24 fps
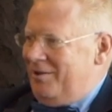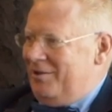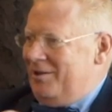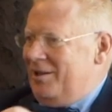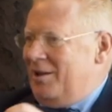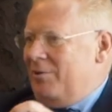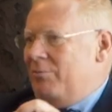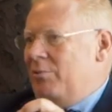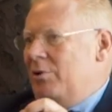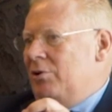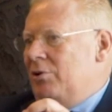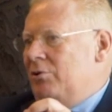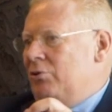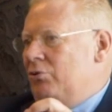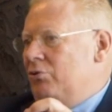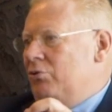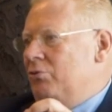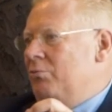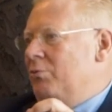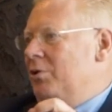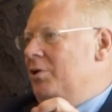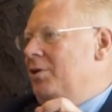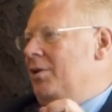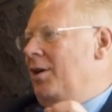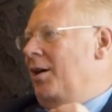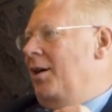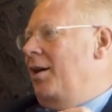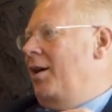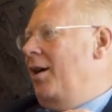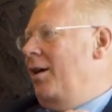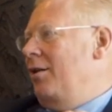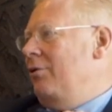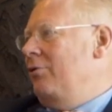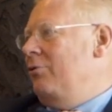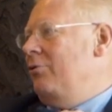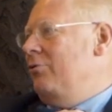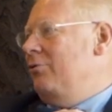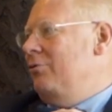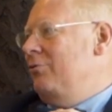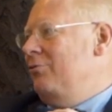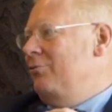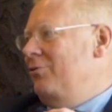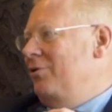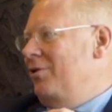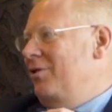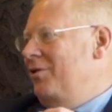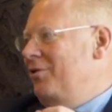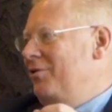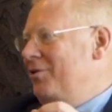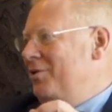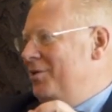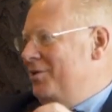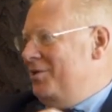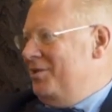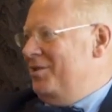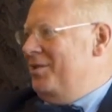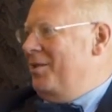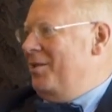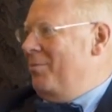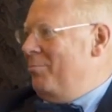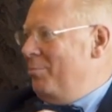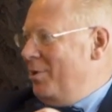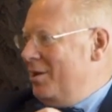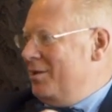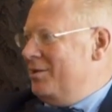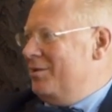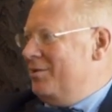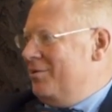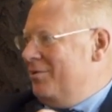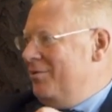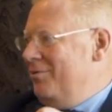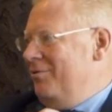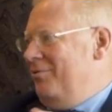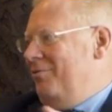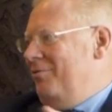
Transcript: they will do what they can do. It's their best